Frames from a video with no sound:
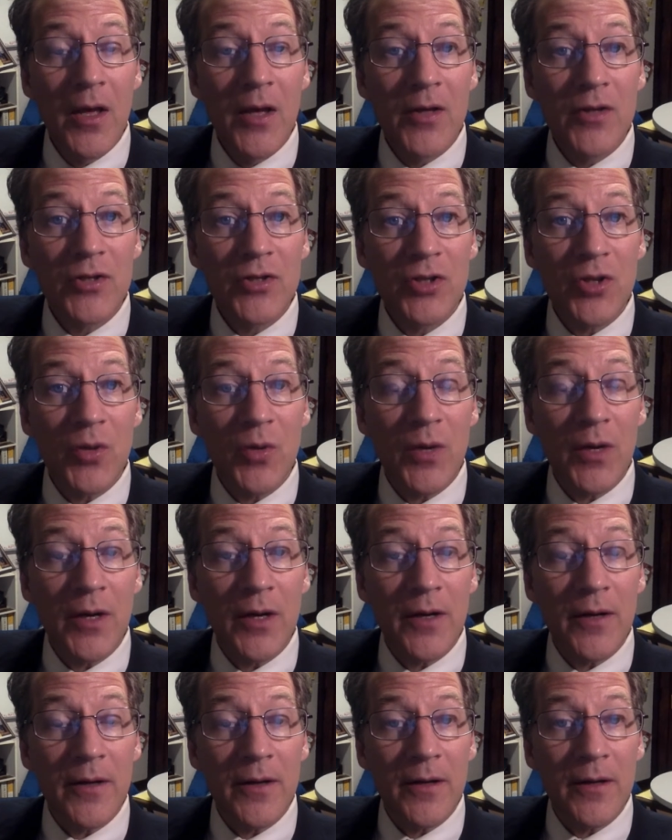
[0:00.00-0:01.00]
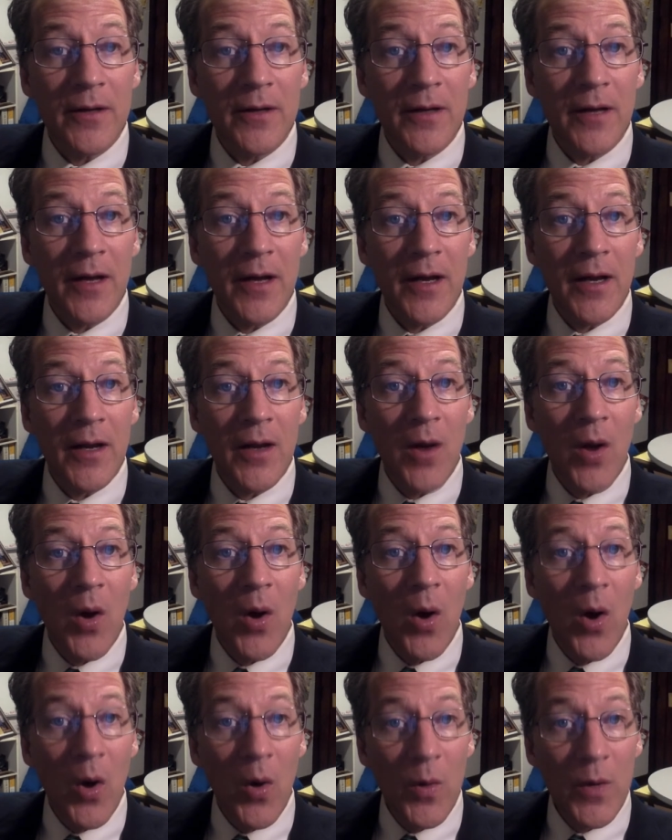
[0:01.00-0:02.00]
So I
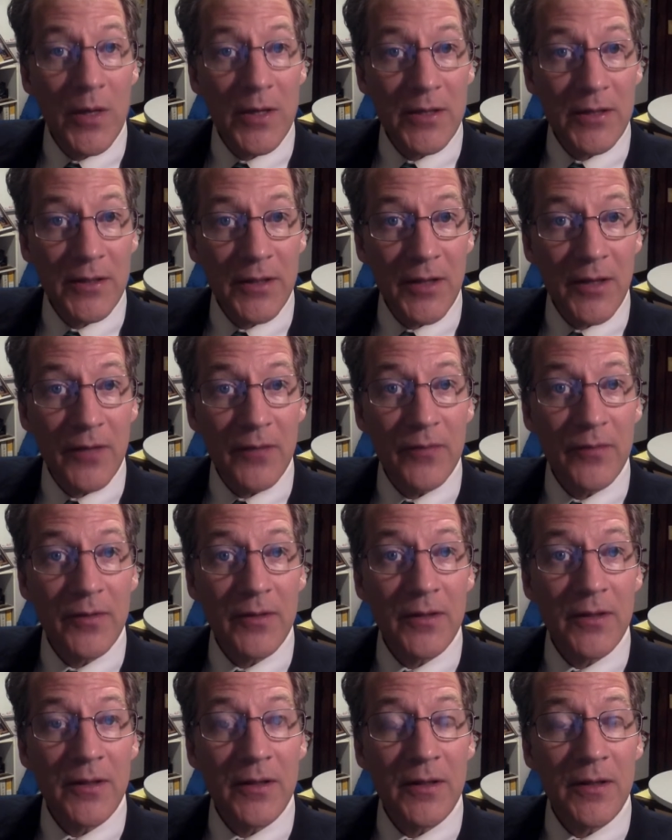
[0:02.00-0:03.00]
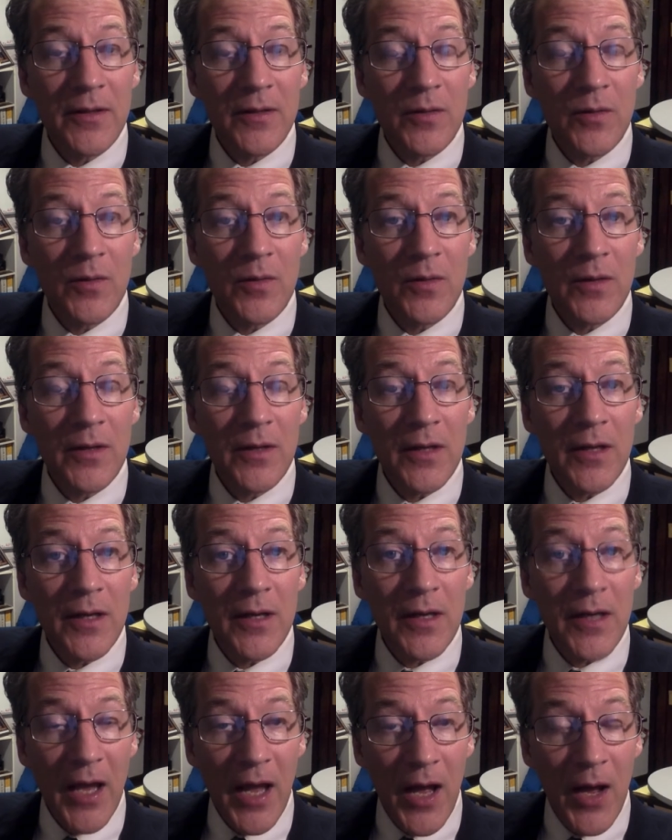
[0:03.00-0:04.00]
always love
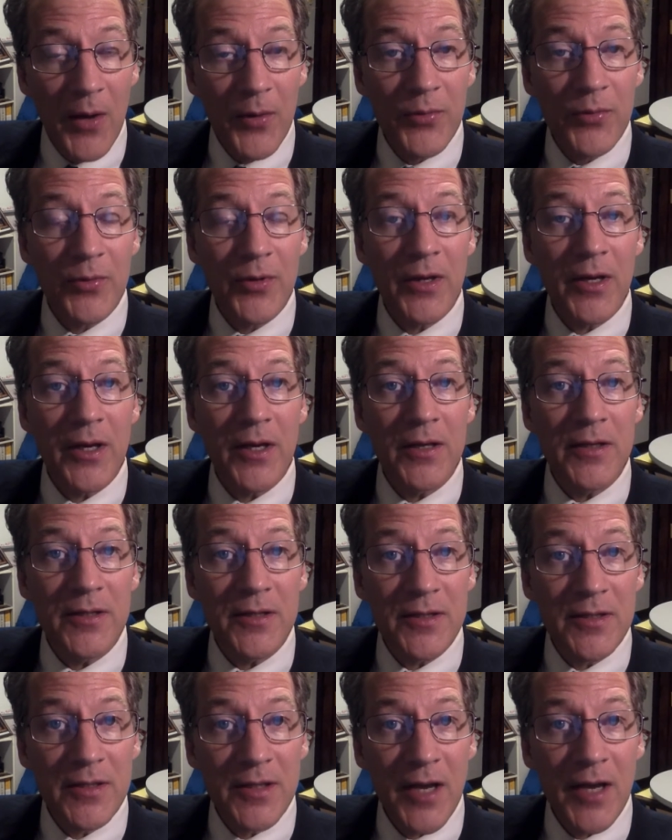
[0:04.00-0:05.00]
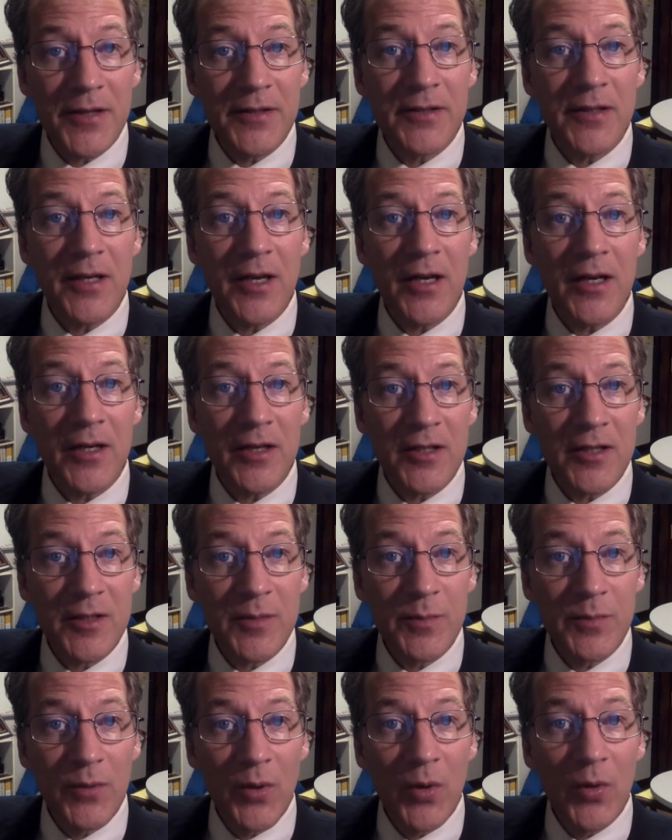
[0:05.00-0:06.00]
encountering and discussing and
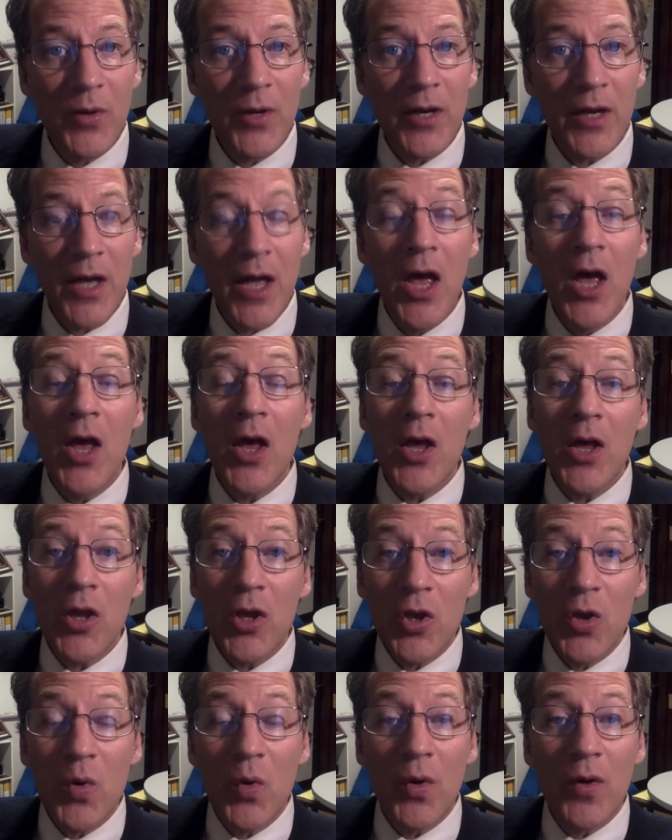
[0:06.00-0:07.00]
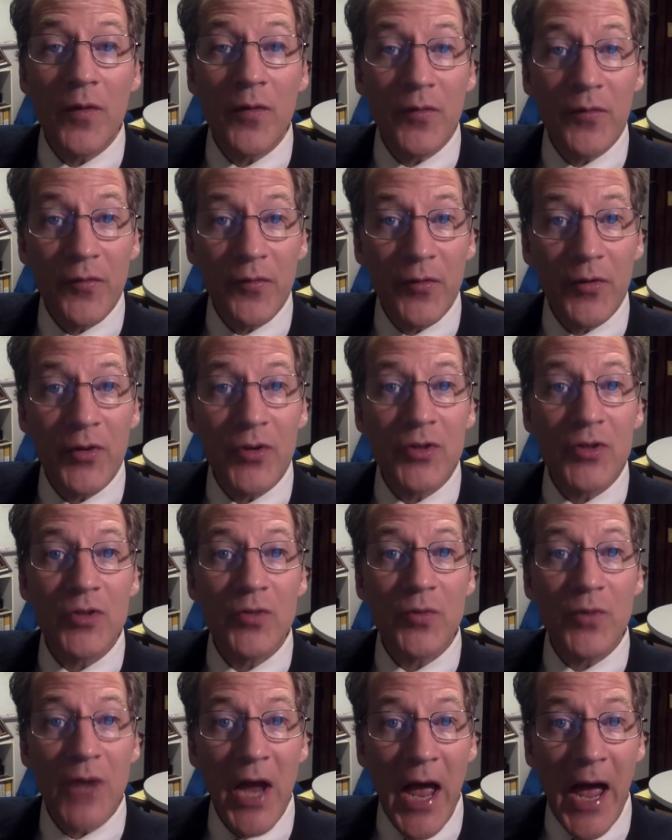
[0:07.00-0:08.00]
exploring your
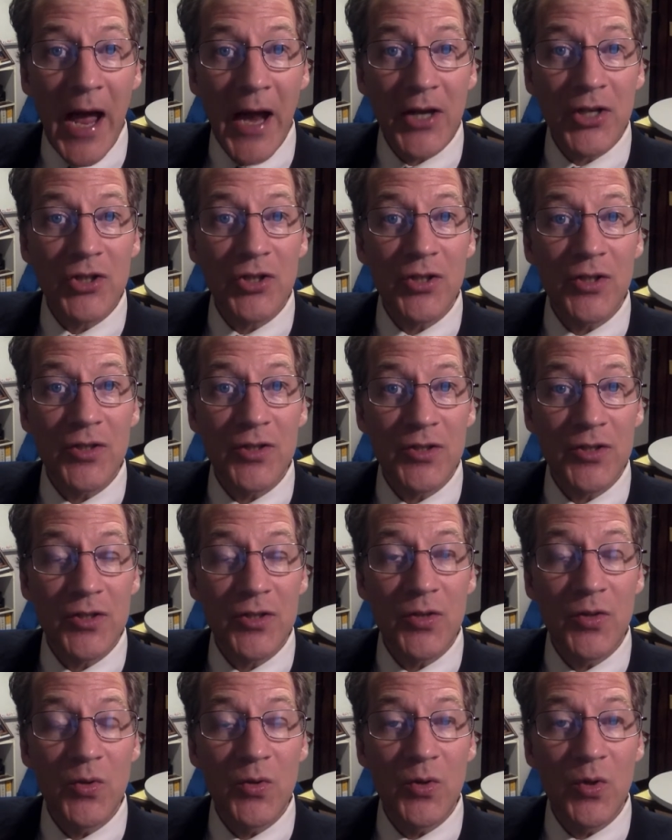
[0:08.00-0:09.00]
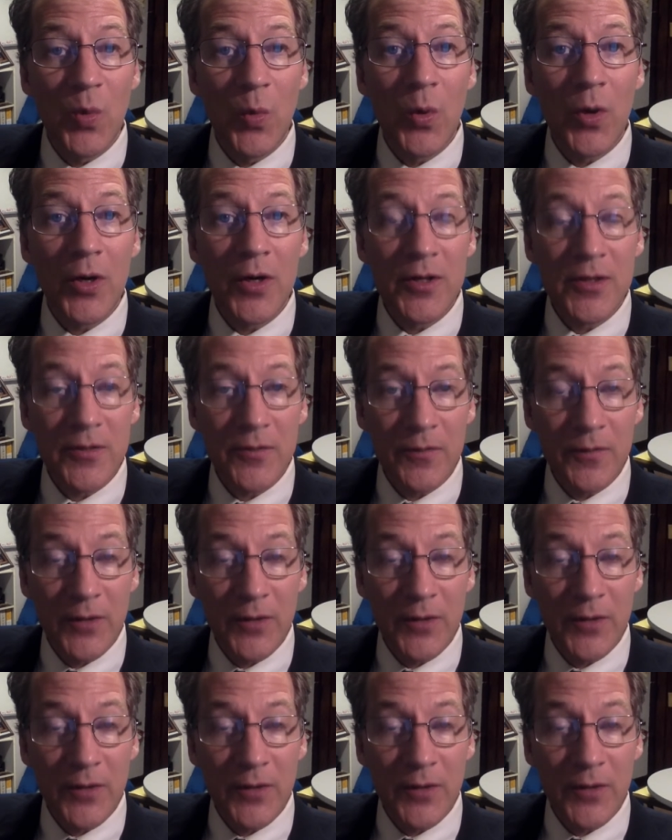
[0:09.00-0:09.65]
first reactions to the works of